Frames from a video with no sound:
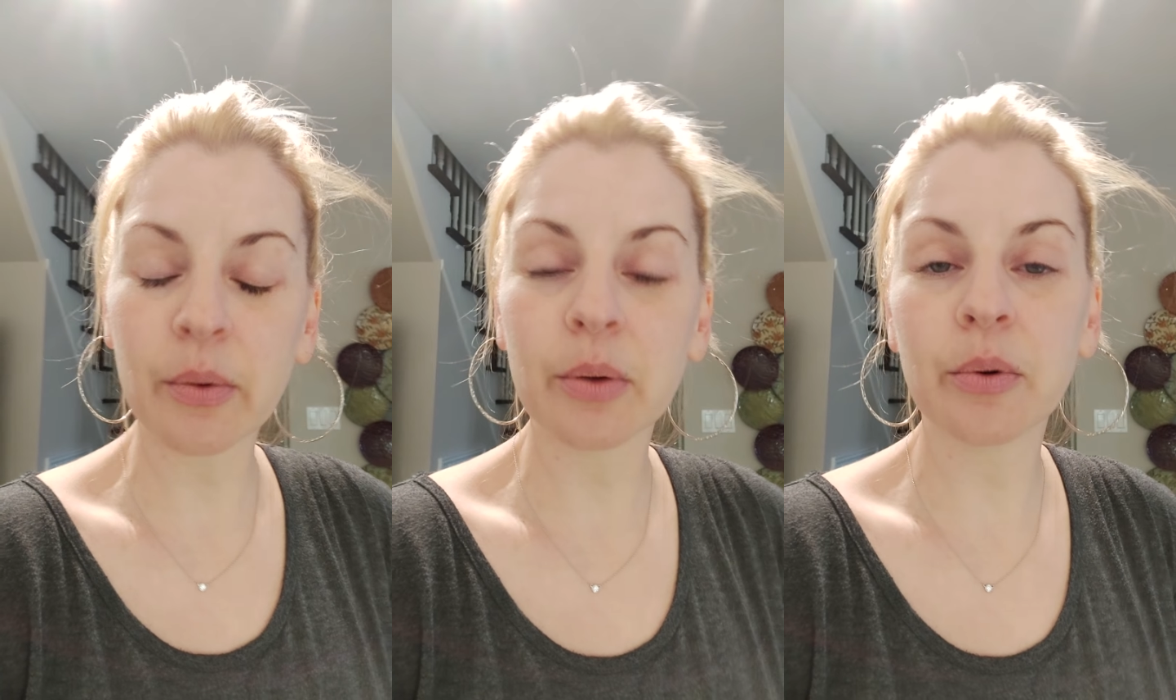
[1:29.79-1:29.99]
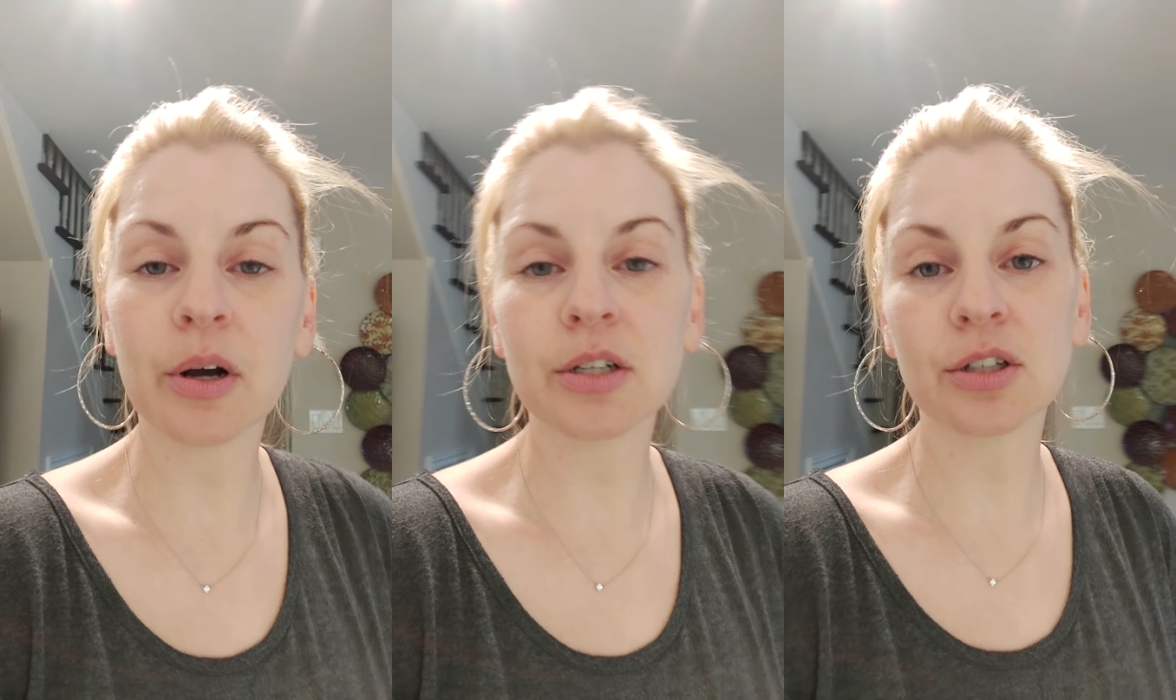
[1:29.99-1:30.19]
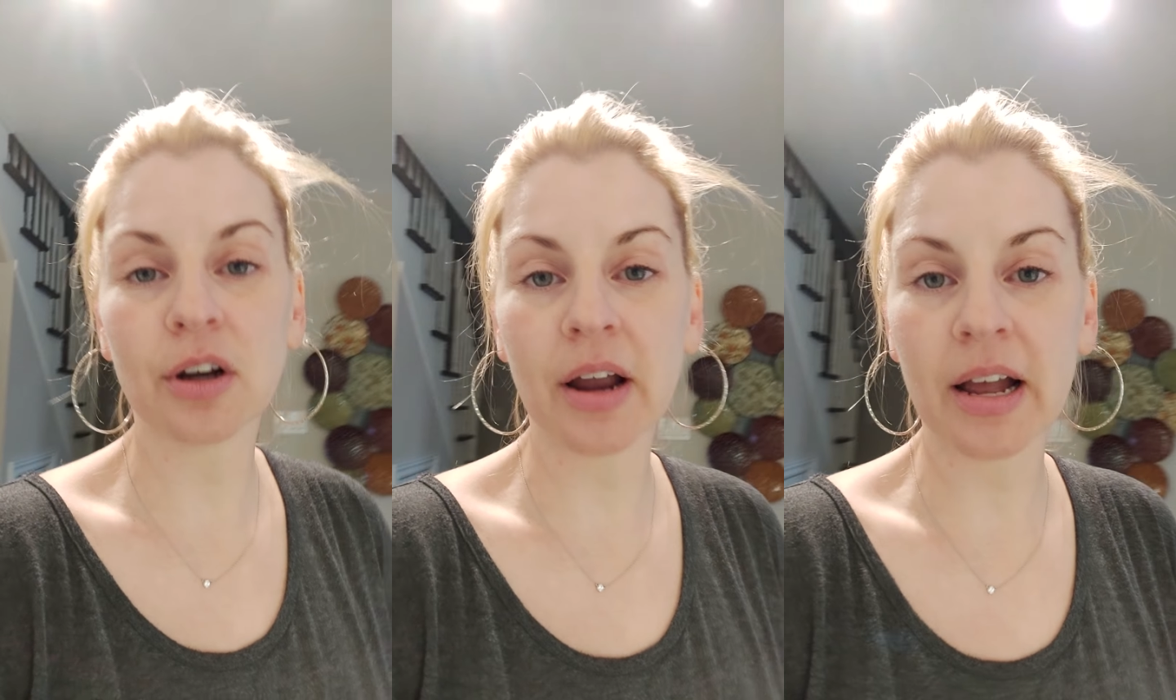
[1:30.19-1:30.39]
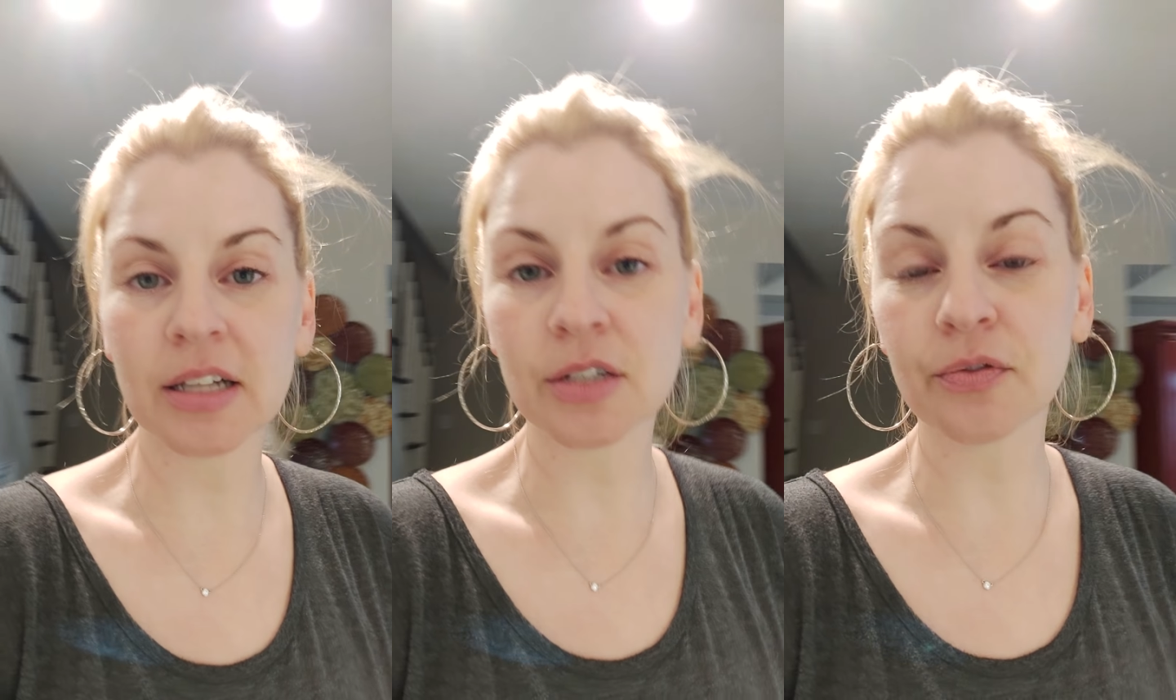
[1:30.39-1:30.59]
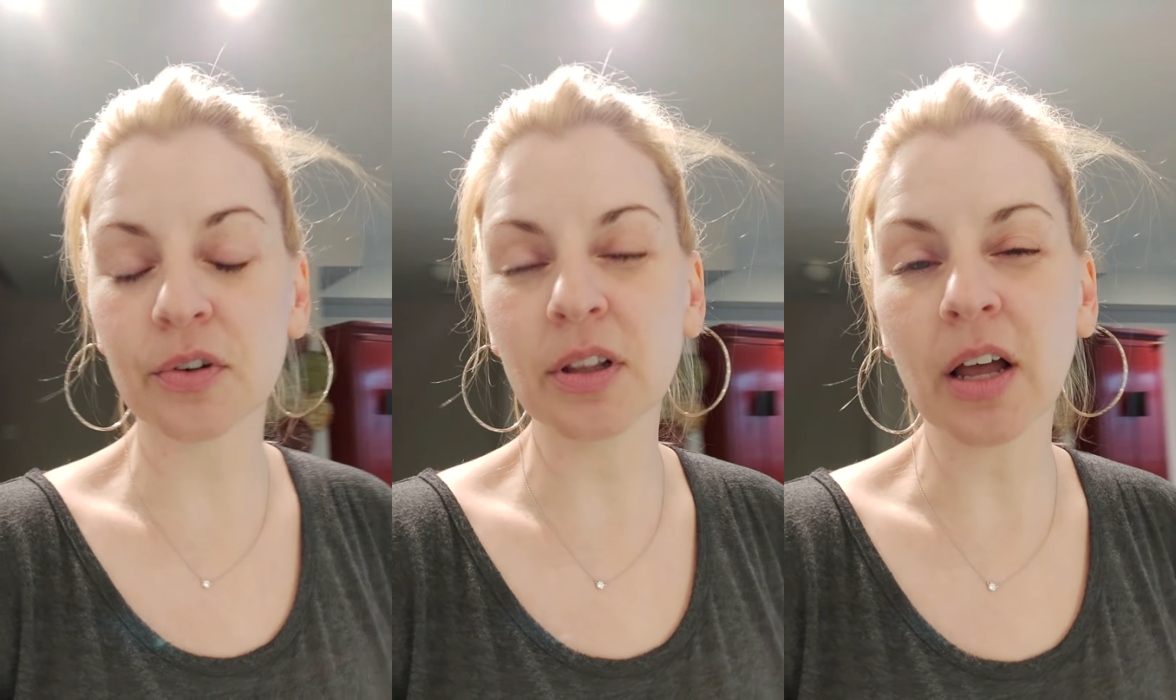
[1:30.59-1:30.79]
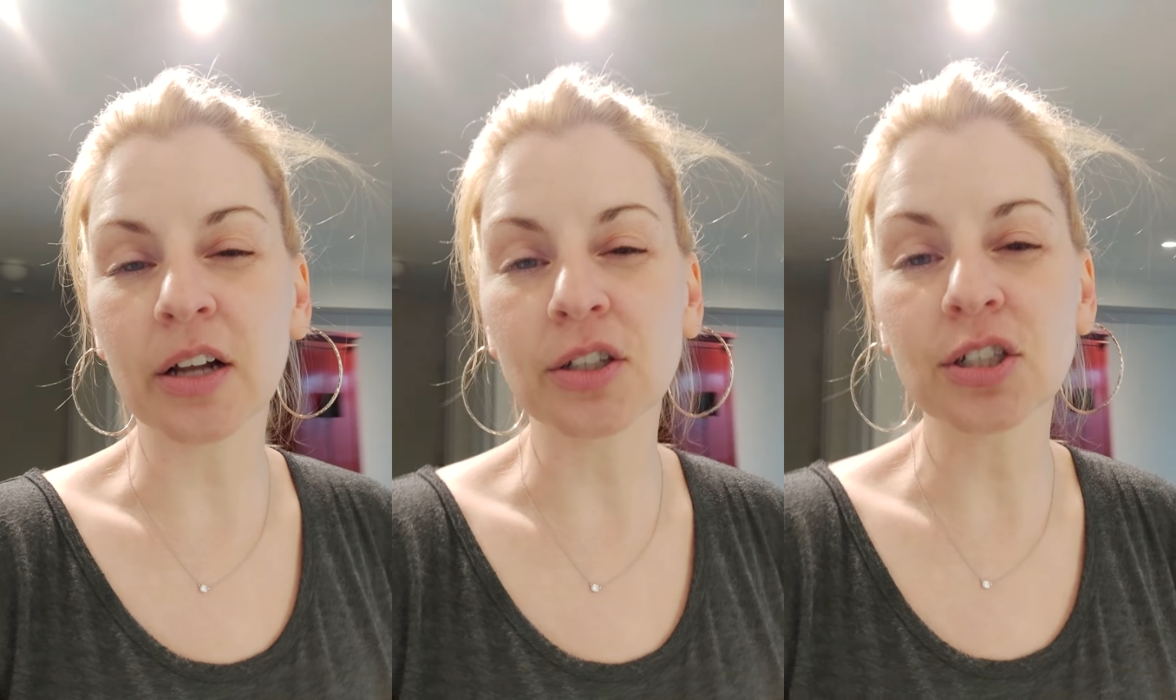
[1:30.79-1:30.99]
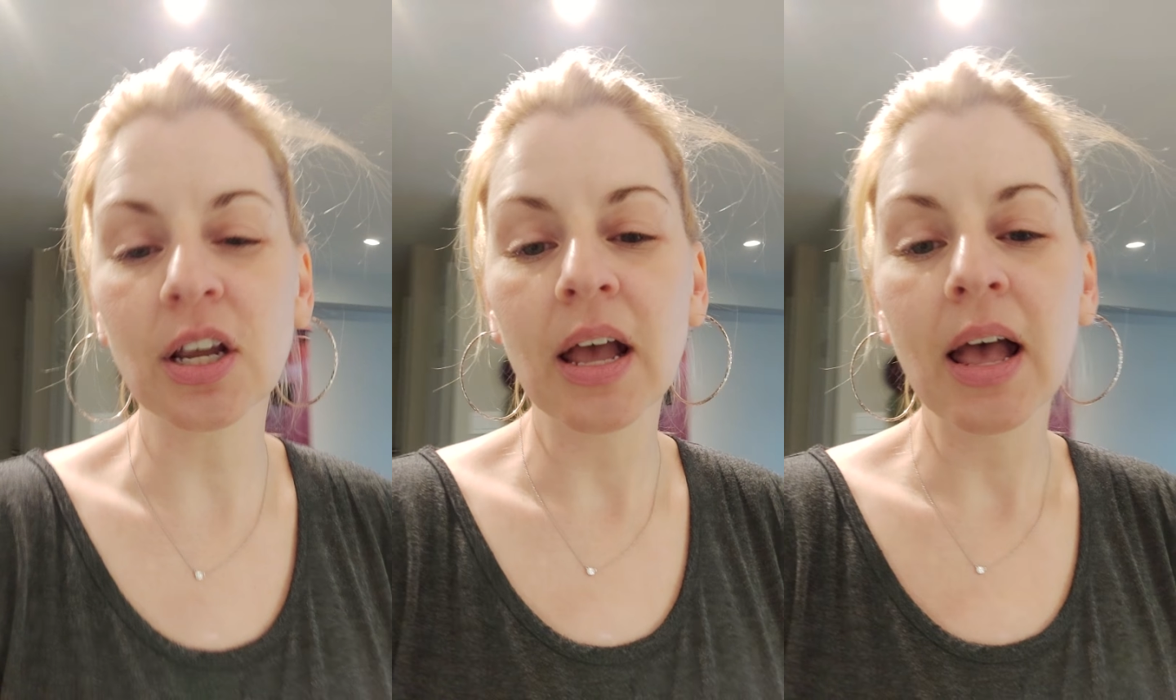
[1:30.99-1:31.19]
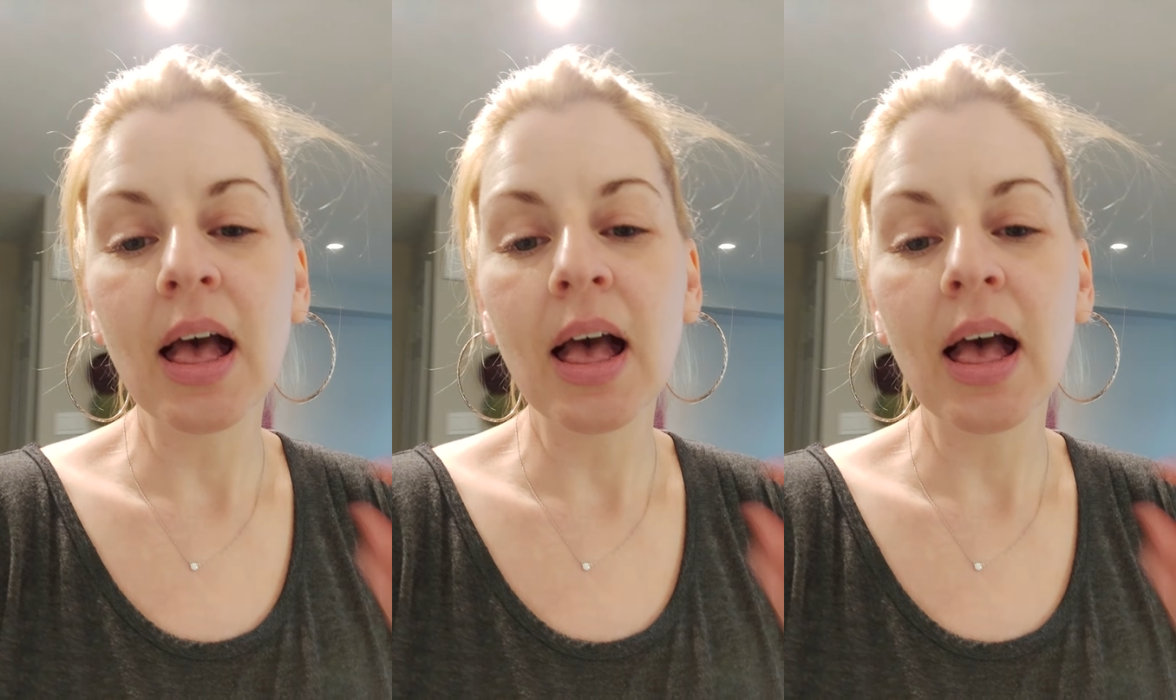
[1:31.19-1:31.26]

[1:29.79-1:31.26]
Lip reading: we wash our hands for lunch.